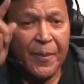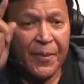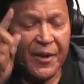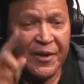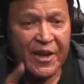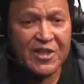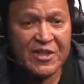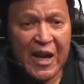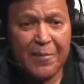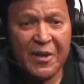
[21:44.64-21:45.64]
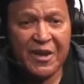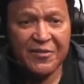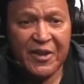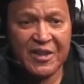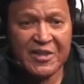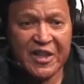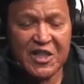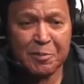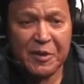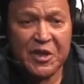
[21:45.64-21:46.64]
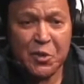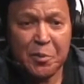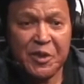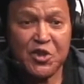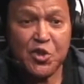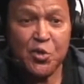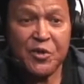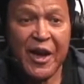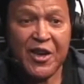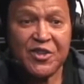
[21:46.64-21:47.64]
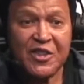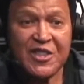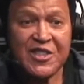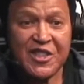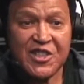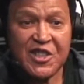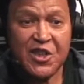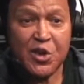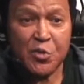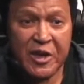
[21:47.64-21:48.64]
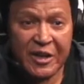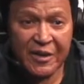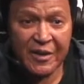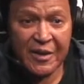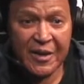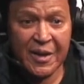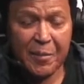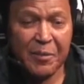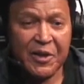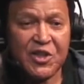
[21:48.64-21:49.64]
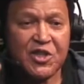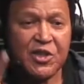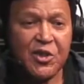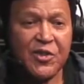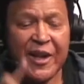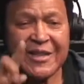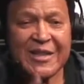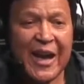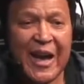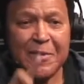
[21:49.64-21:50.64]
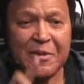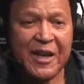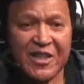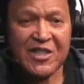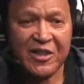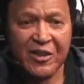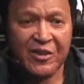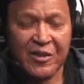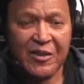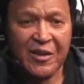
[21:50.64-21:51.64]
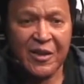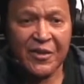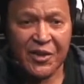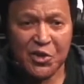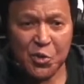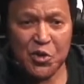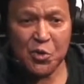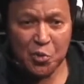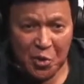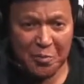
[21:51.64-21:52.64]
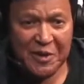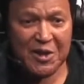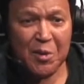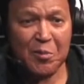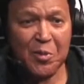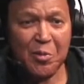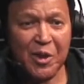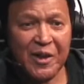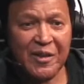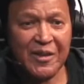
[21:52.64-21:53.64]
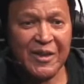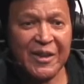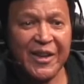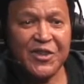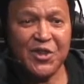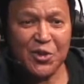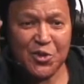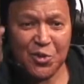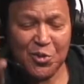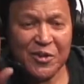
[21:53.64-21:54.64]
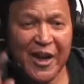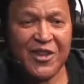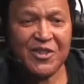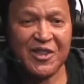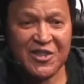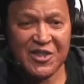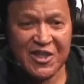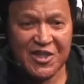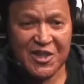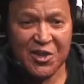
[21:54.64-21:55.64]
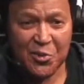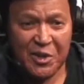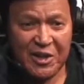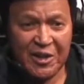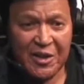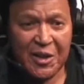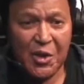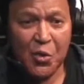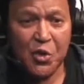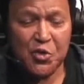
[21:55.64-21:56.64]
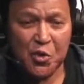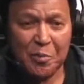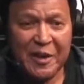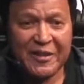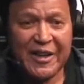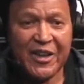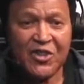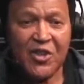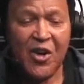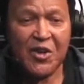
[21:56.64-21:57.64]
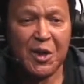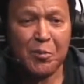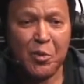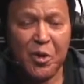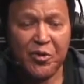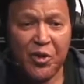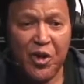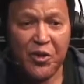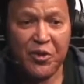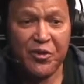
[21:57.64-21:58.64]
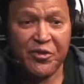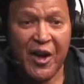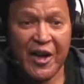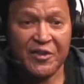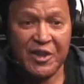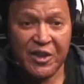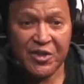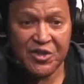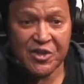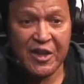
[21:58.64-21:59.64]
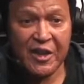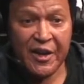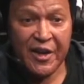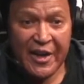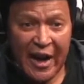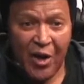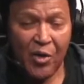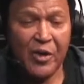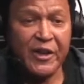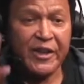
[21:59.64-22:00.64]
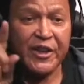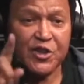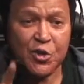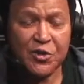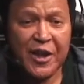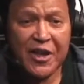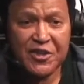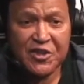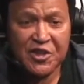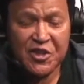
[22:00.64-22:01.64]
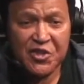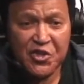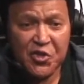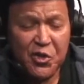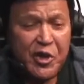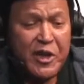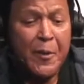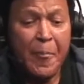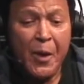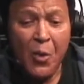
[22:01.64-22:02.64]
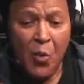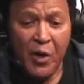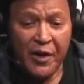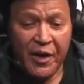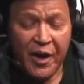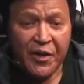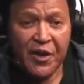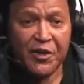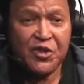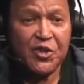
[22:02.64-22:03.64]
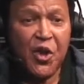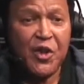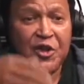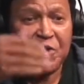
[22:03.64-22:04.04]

the next time that event takes place will be in 2063. But until that time gets here, the twist will be #1 until 2063, which will make that song #1 for 105 years. Now, in 2063, when another song